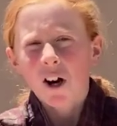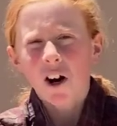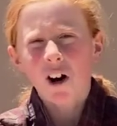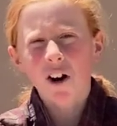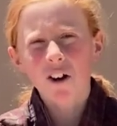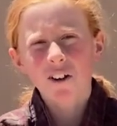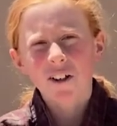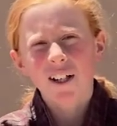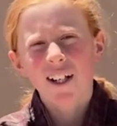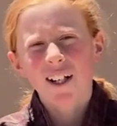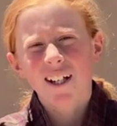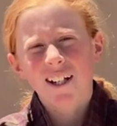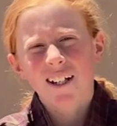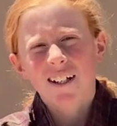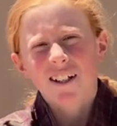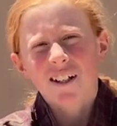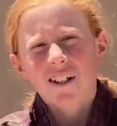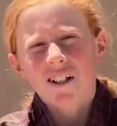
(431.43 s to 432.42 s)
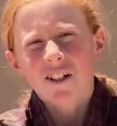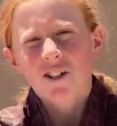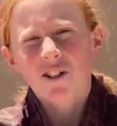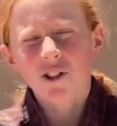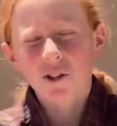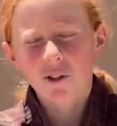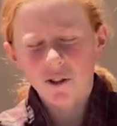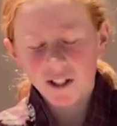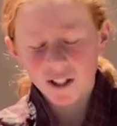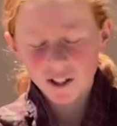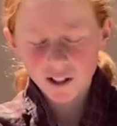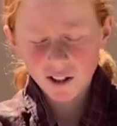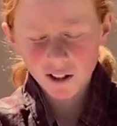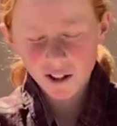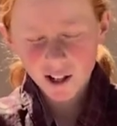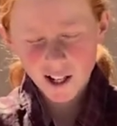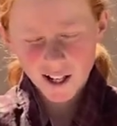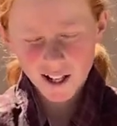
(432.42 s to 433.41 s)
Okay, so
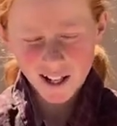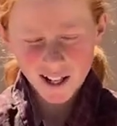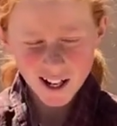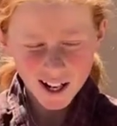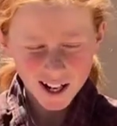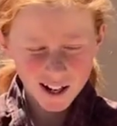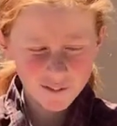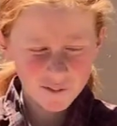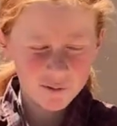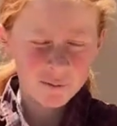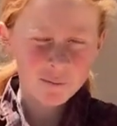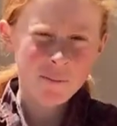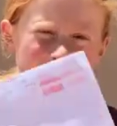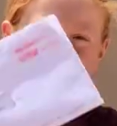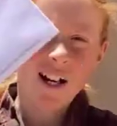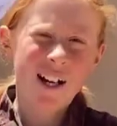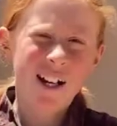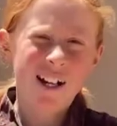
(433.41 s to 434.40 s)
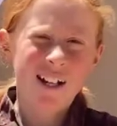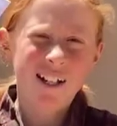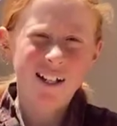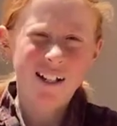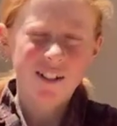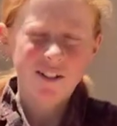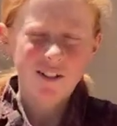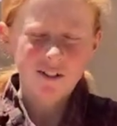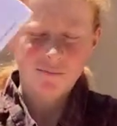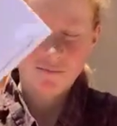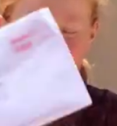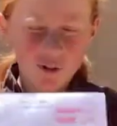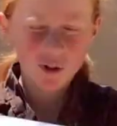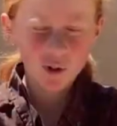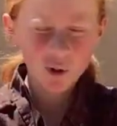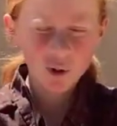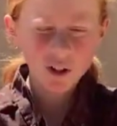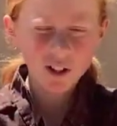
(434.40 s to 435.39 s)
here I have my
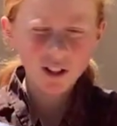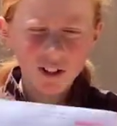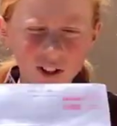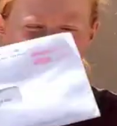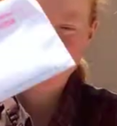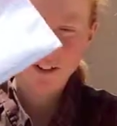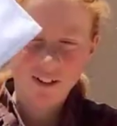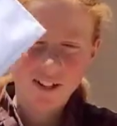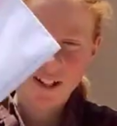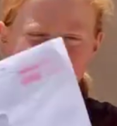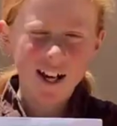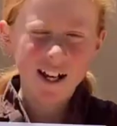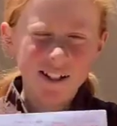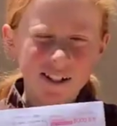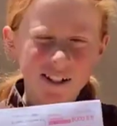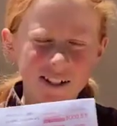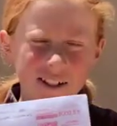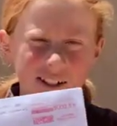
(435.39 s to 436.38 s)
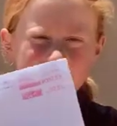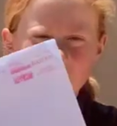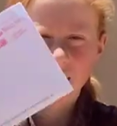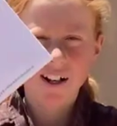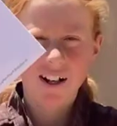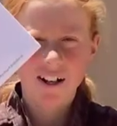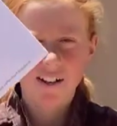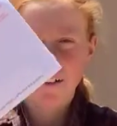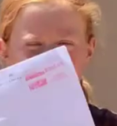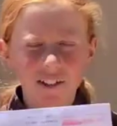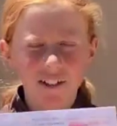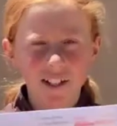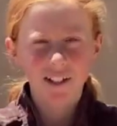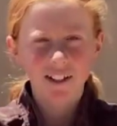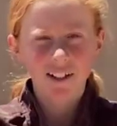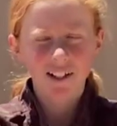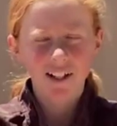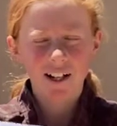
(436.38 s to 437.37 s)
soil test
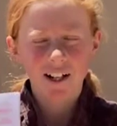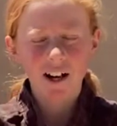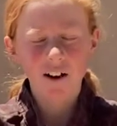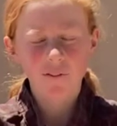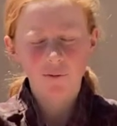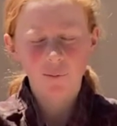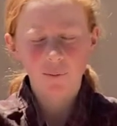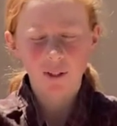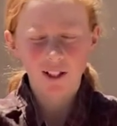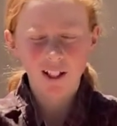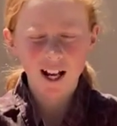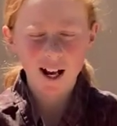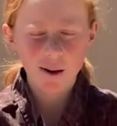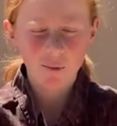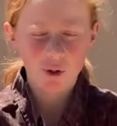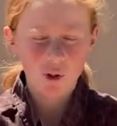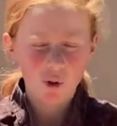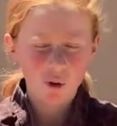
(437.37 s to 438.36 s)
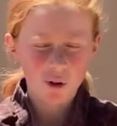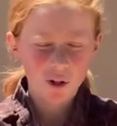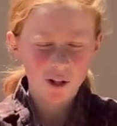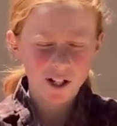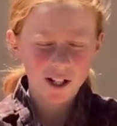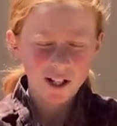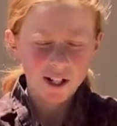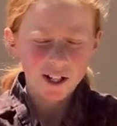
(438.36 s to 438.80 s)
thing that I got from the laboratory.